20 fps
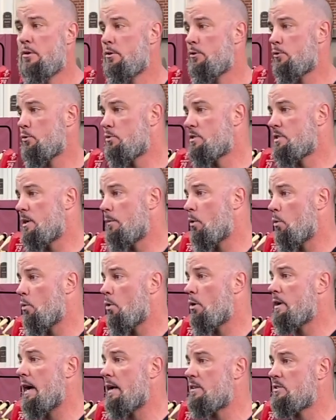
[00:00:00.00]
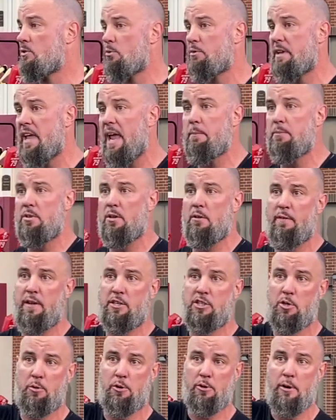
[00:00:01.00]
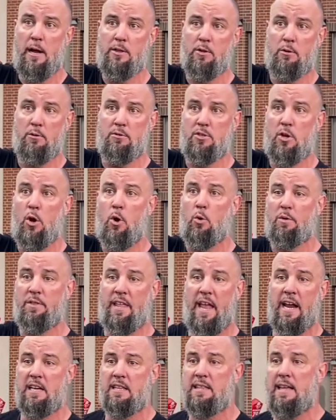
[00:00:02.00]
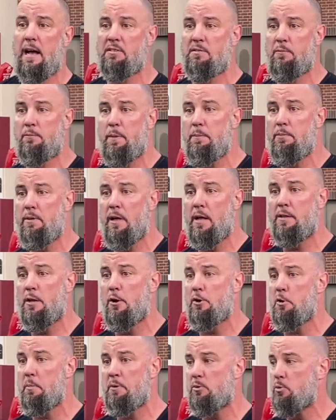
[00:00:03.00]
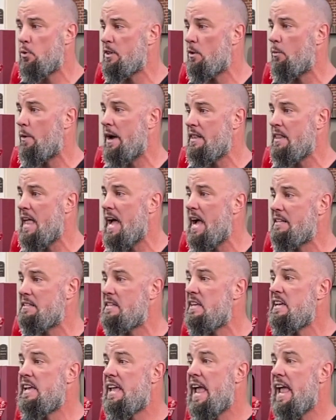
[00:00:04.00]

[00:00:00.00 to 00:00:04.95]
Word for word: through summer workouts, through camp, till eventually when you're out there in Doak with 80,000 people out there and you're between the white lines